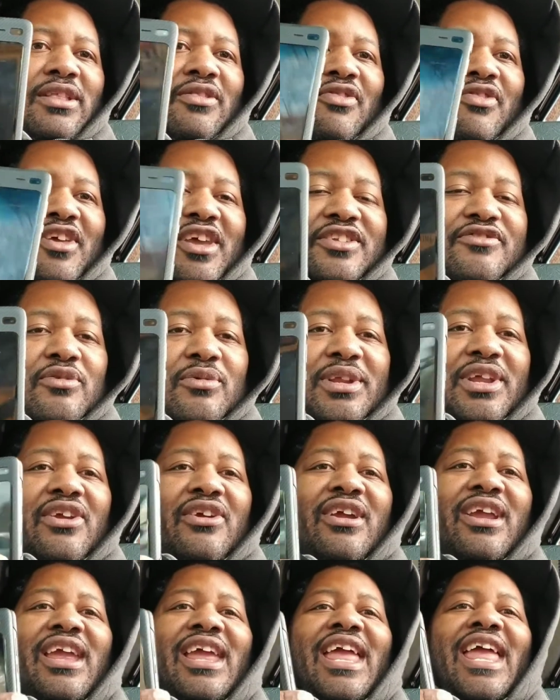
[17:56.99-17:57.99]
This one
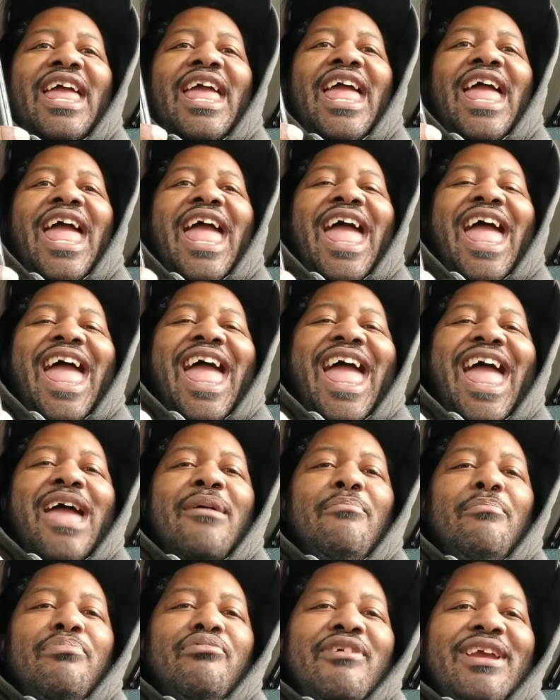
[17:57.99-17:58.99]
here
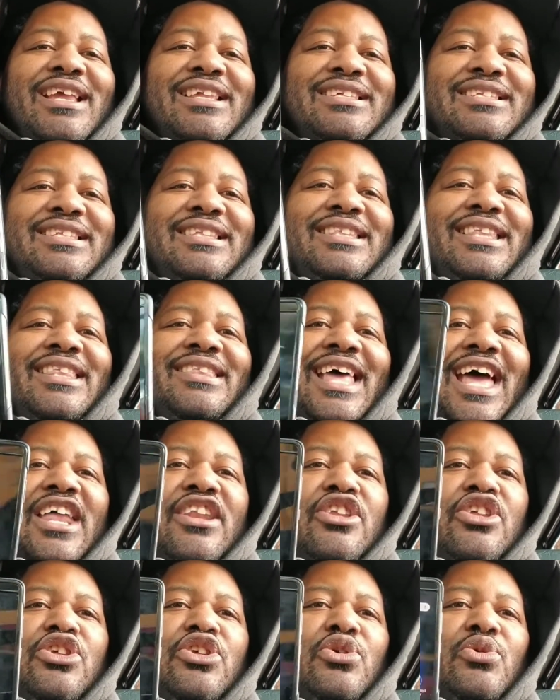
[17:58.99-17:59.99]
embraced that
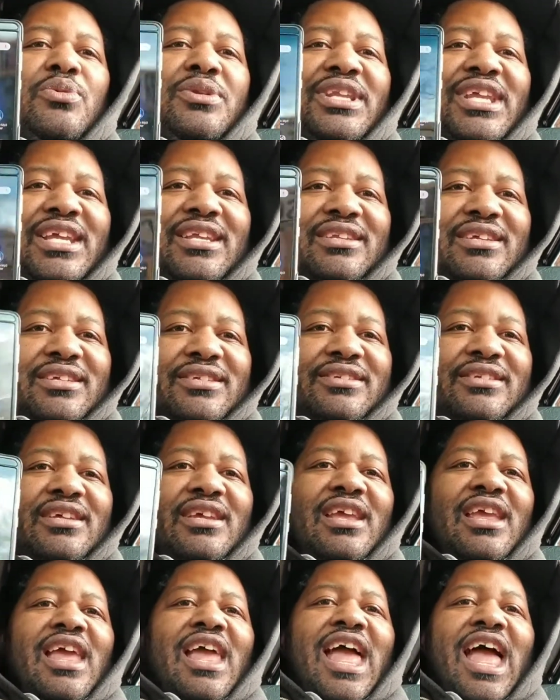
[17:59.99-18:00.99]
uniqueness
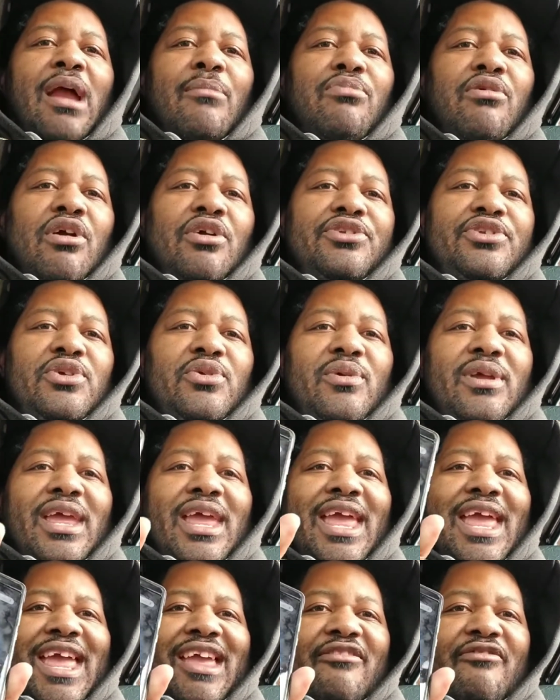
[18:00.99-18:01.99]
and brought you
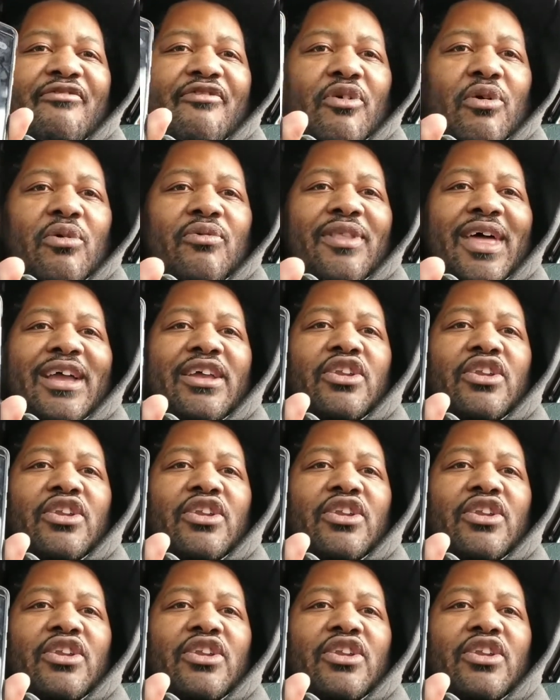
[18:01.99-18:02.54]
a phone that